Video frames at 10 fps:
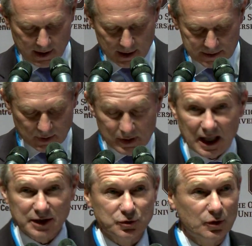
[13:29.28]
So I'd
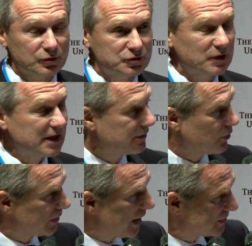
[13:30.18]
like to congratulate the
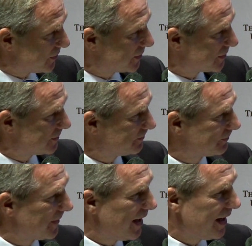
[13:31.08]
organizers
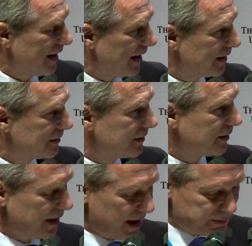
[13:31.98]
and
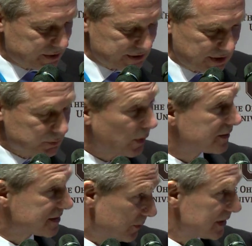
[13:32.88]
appreciate
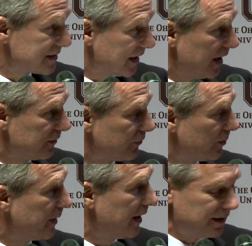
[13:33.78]
once again for
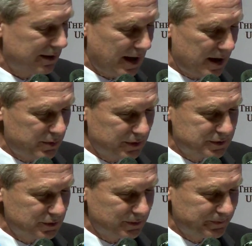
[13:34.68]
being able
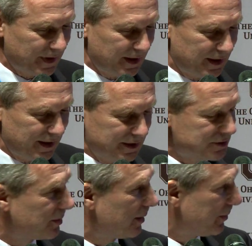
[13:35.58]
to
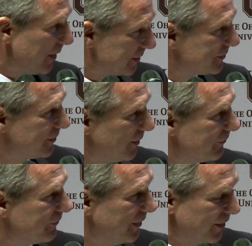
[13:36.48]
be a part
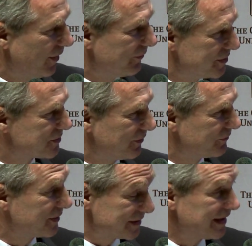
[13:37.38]
of this
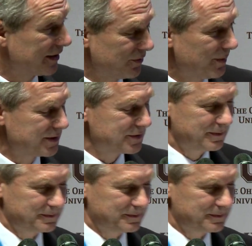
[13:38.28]
conference. Thank you very much.